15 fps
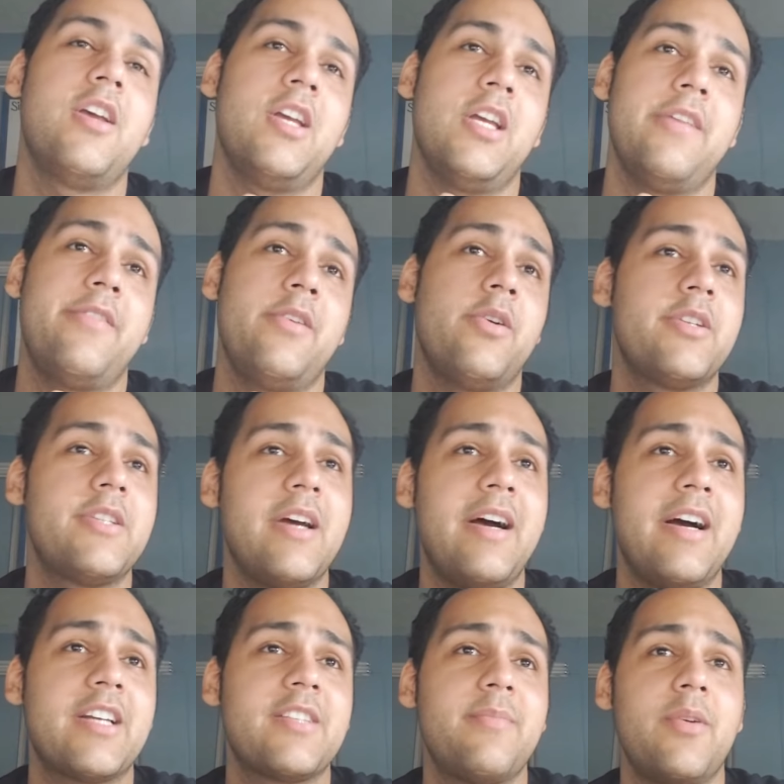If you were to
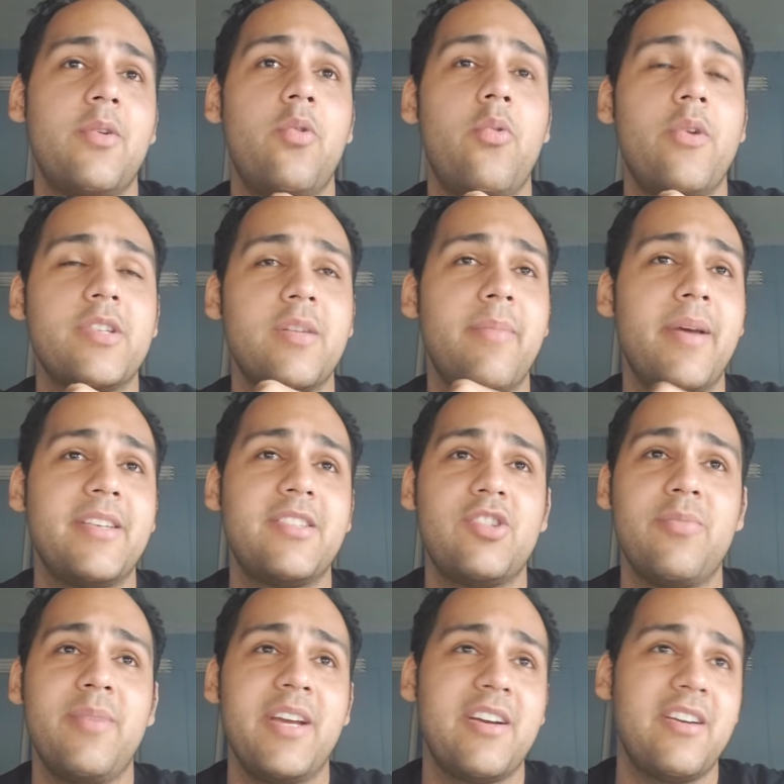ask me who was the best
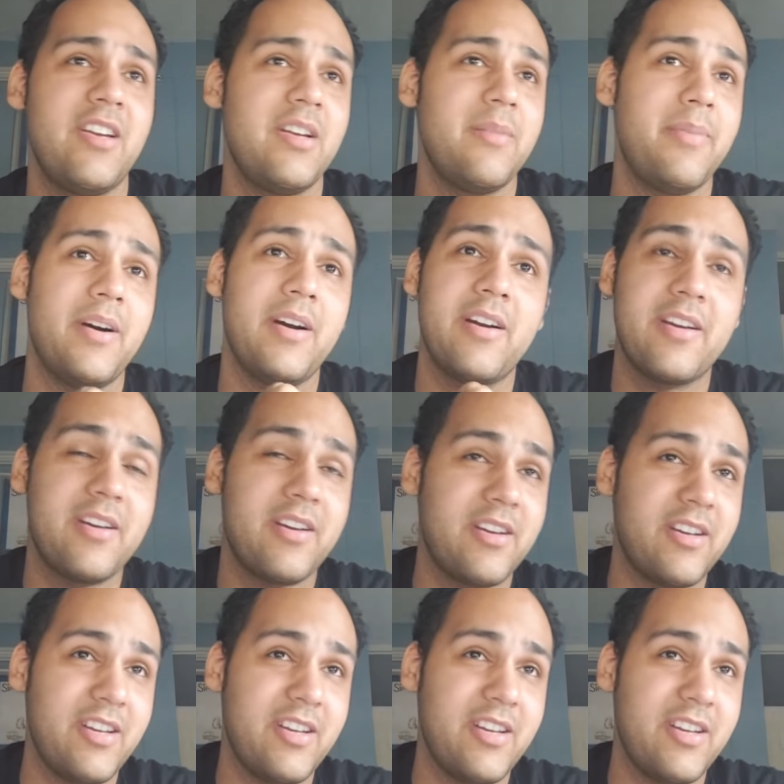Jamaican on the park,